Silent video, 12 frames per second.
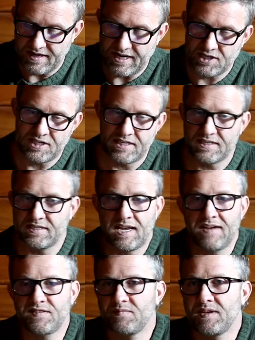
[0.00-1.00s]
It actually doesn't
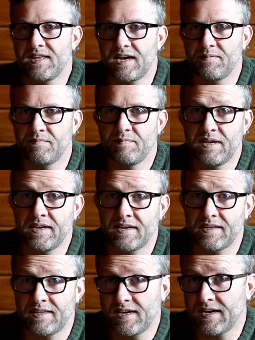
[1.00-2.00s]
have to be that
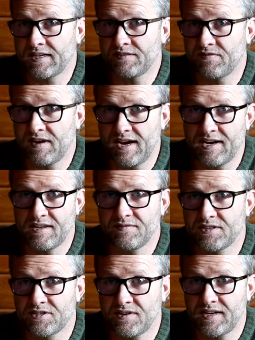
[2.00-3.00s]
big, the X, for any of the
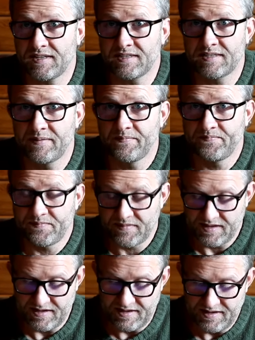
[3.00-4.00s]
strains.
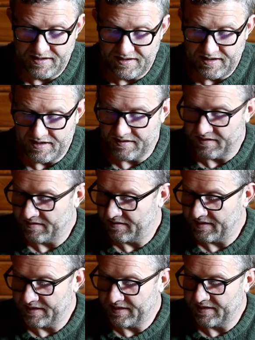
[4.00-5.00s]

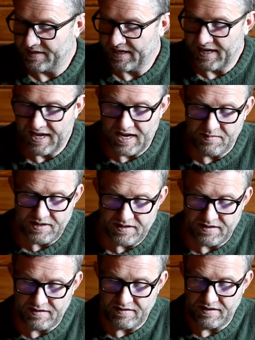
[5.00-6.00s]
The
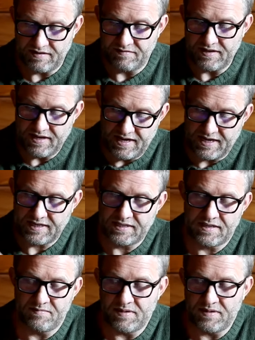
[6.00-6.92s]
diameter of the X could